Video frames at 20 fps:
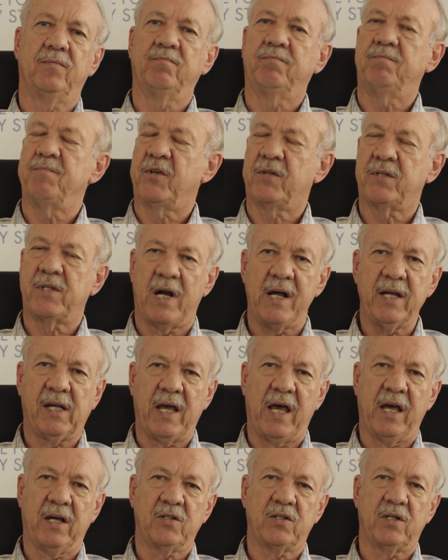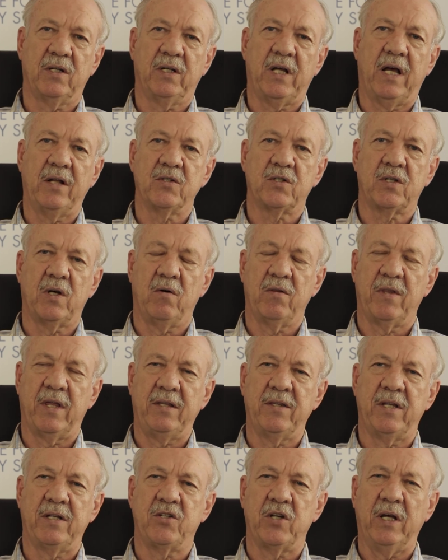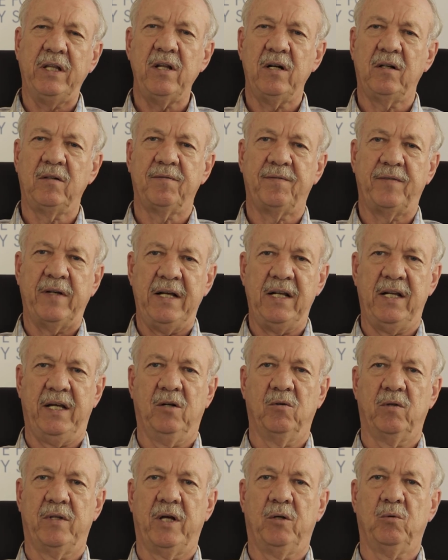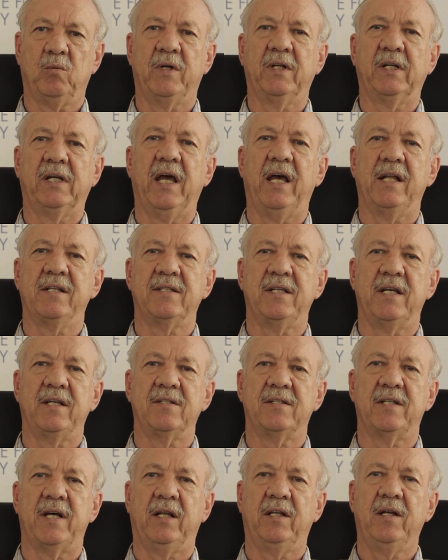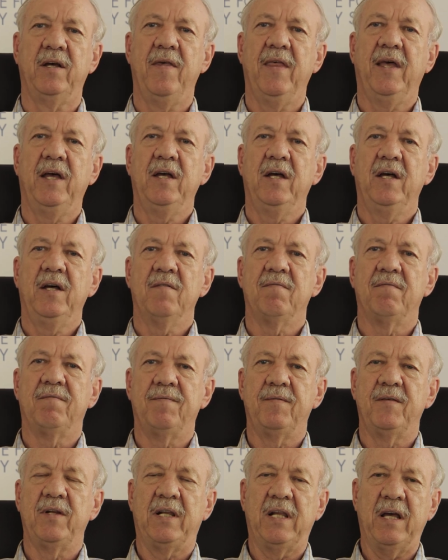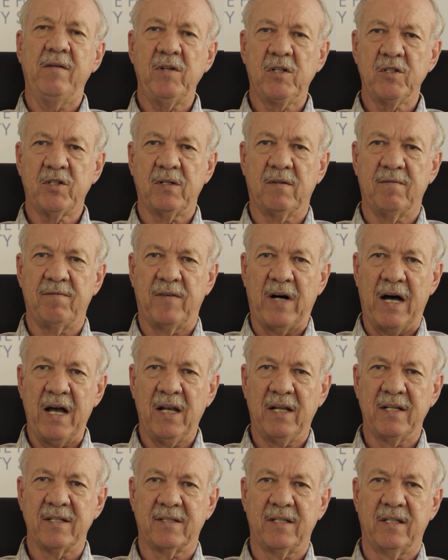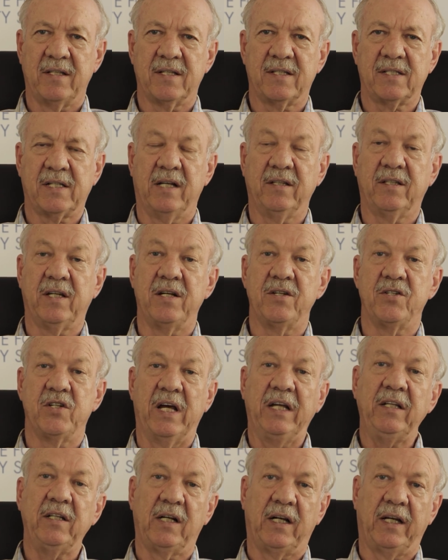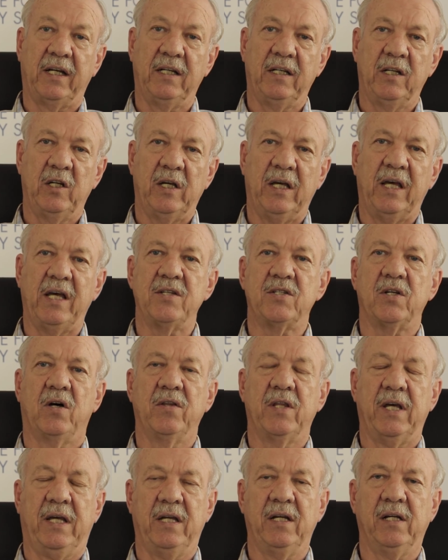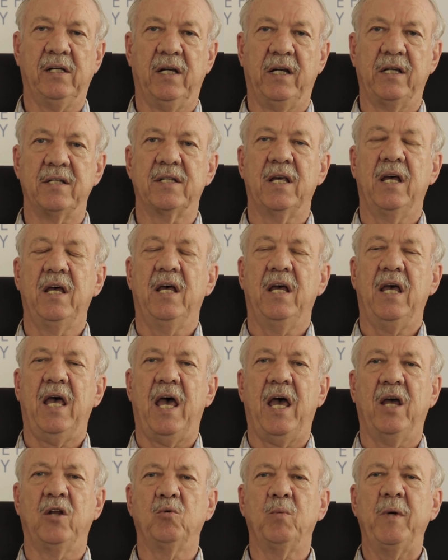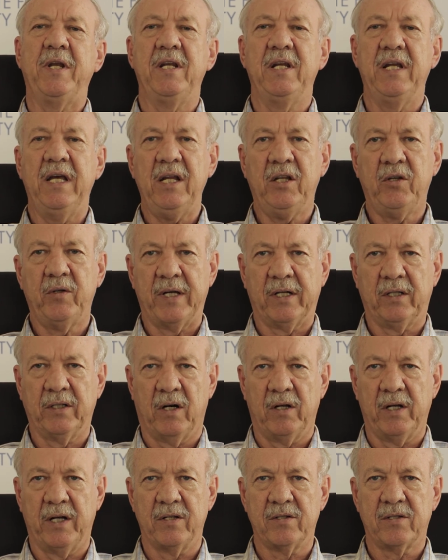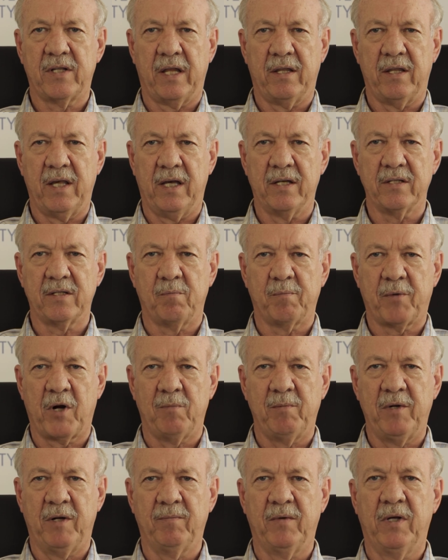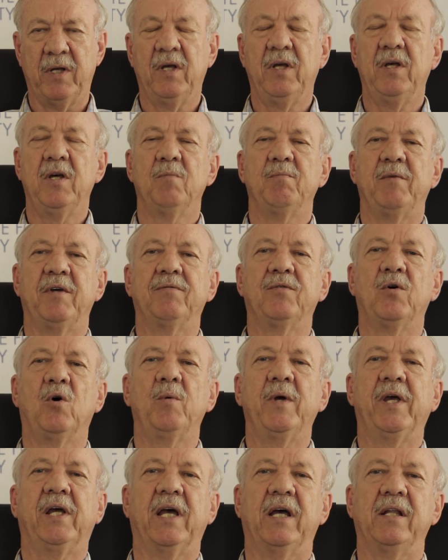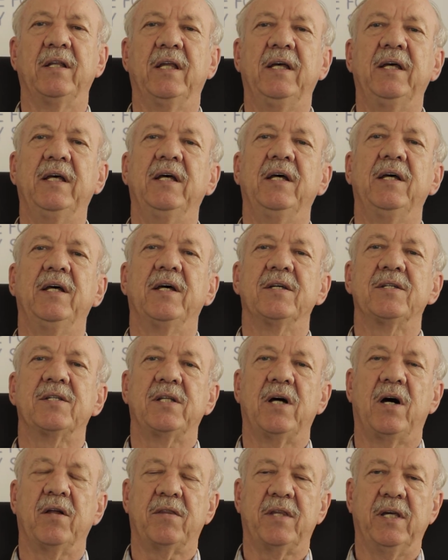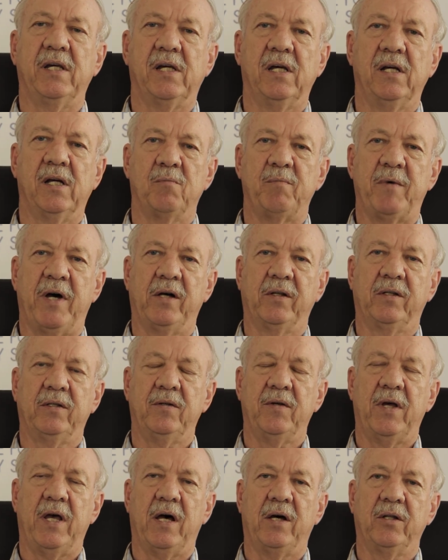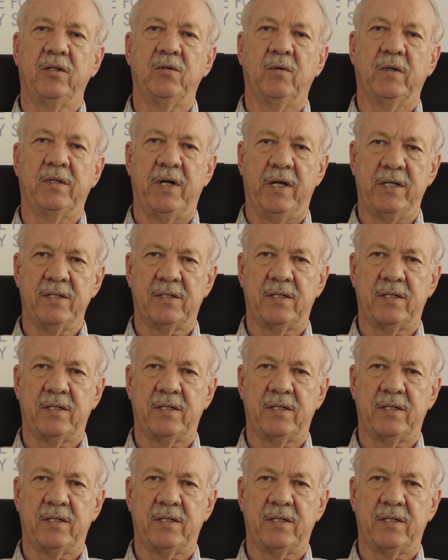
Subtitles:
strike action and so on, then the general feeling that one gets is that levels of violence in this country generally is on the increase. And we need to acknowledge that there is a problem before we can start thinking about how to address